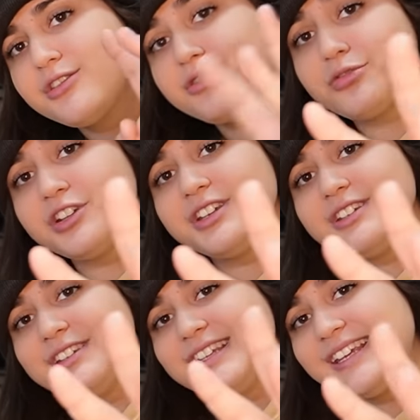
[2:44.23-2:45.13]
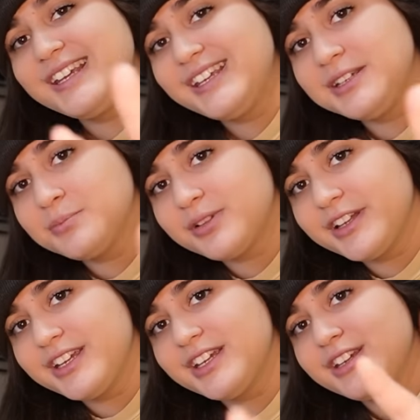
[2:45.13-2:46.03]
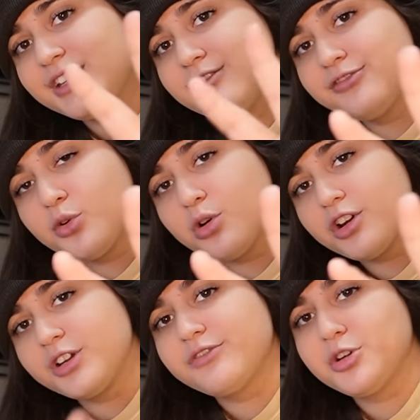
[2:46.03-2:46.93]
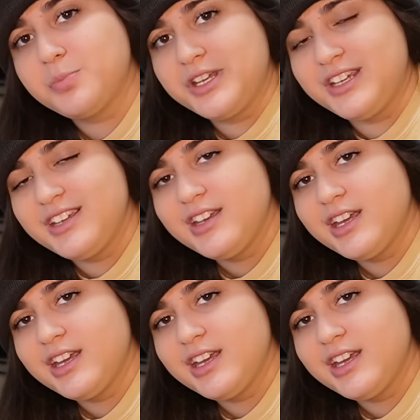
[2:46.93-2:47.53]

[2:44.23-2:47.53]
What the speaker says: 3, heat and plate. 4, repeat.